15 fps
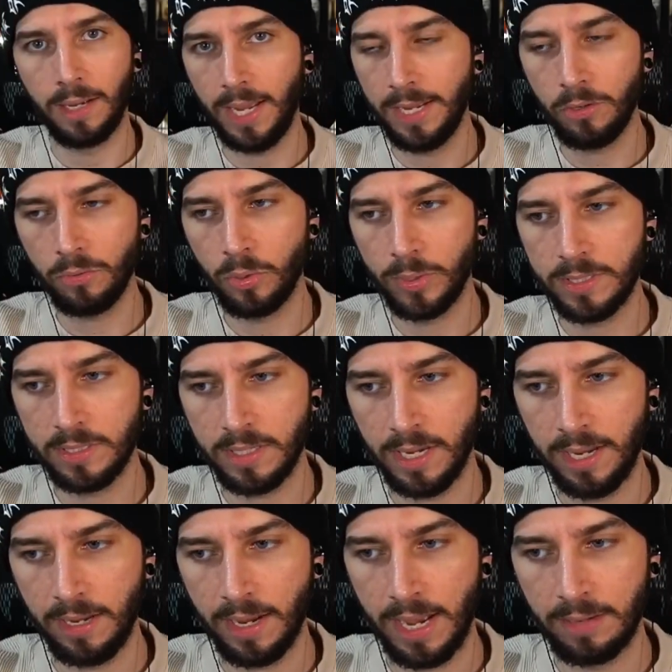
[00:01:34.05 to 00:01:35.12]
I don't know what to
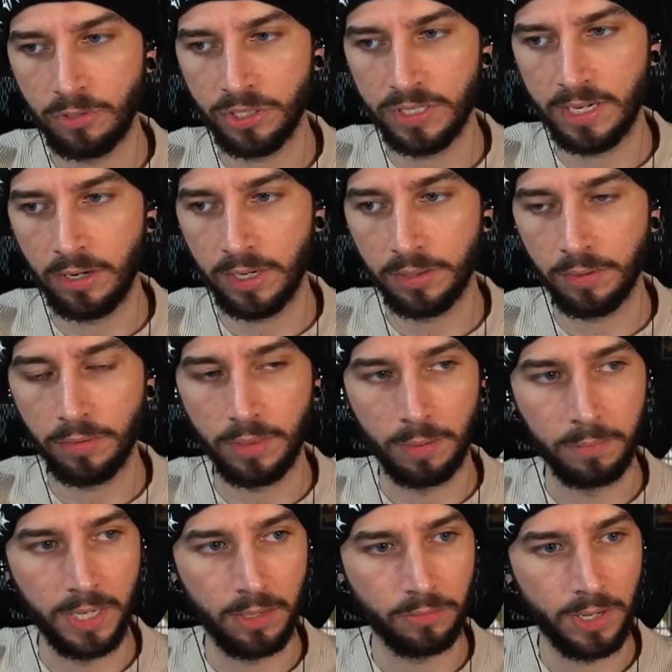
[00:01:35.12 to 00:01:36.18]
say. I'm just staring at the
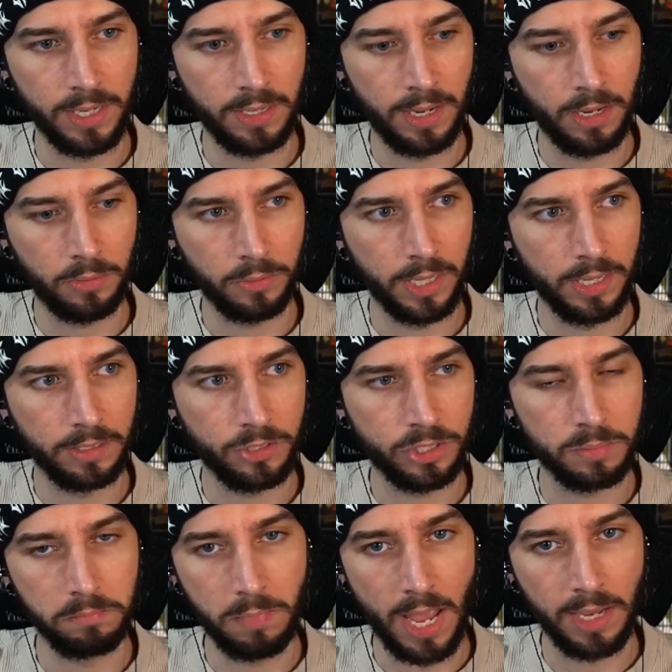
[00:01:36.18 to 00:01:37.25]
thumbnail right now, and it's
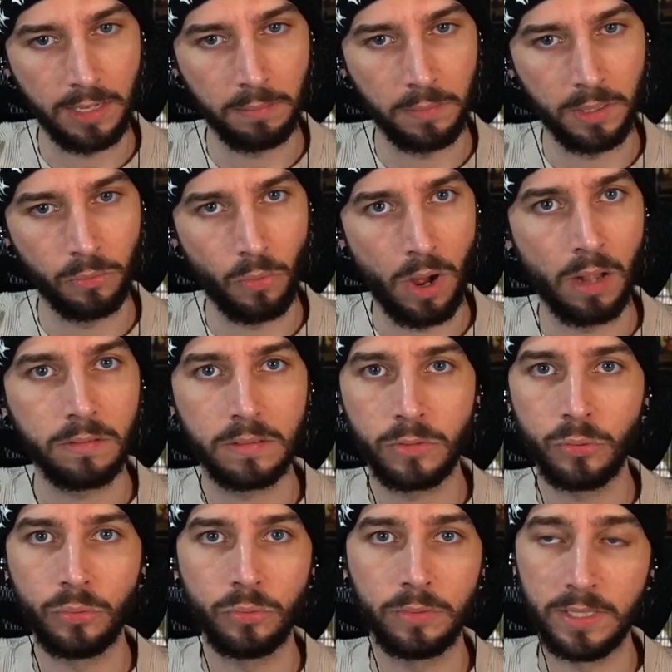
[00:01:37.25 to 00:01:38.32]
just making me want
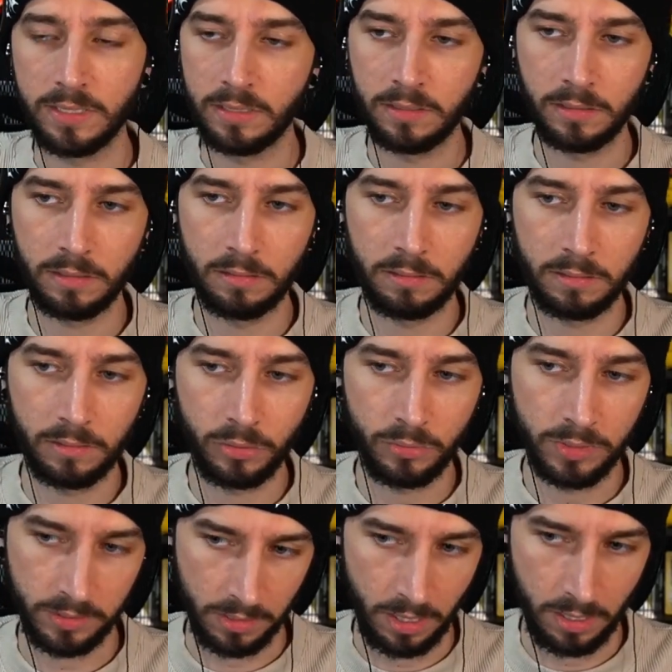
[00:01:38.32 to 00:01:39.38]
to listen to
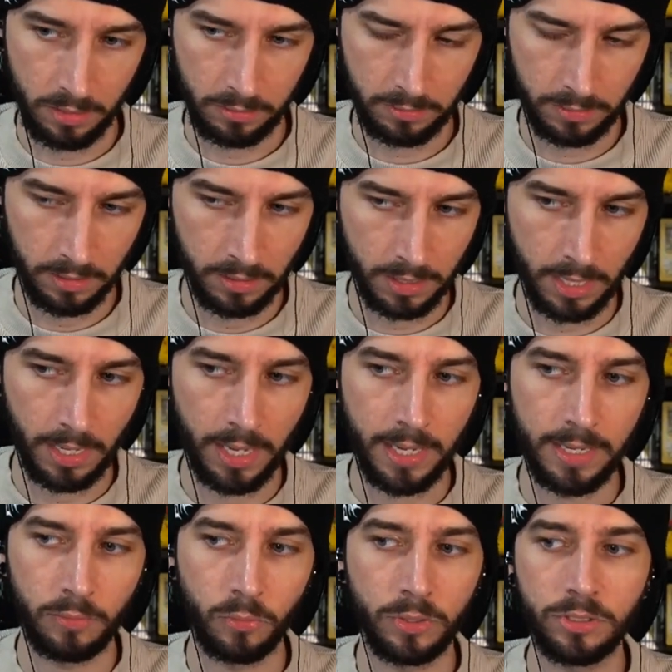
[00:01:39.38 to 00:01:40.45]
the song.
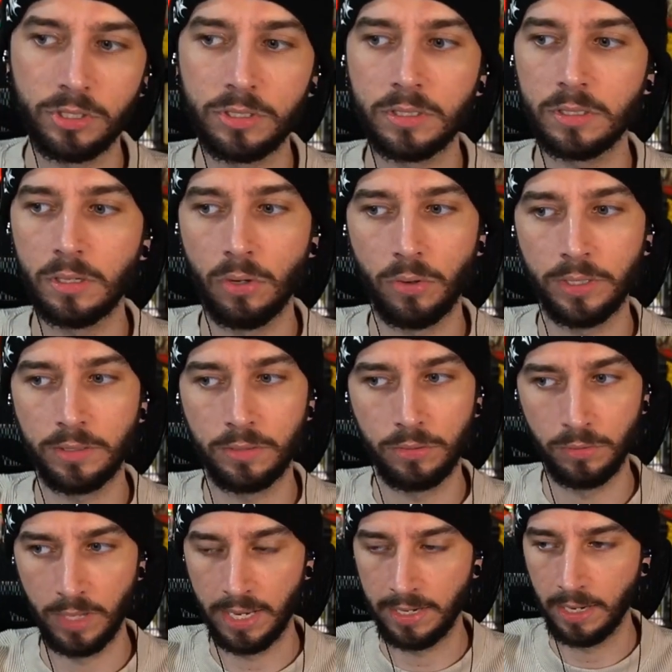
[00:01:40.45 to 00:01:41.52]
And we're just going to
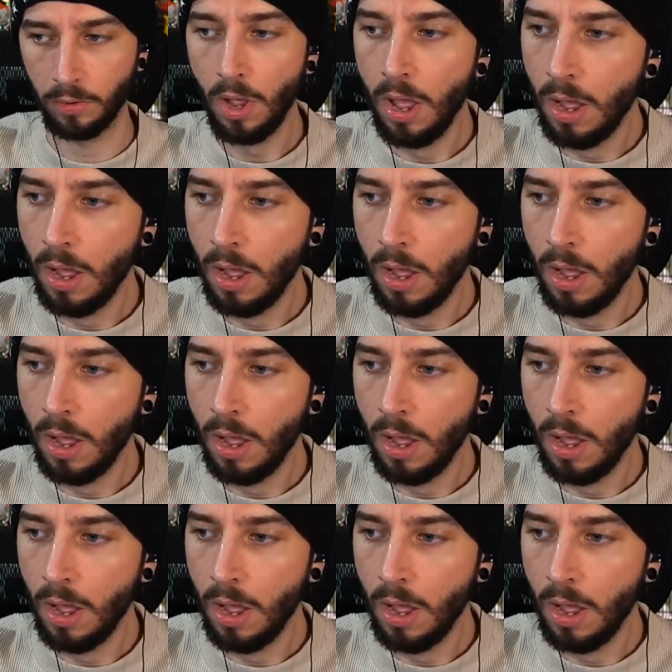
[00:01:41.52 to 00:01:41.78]
do that now.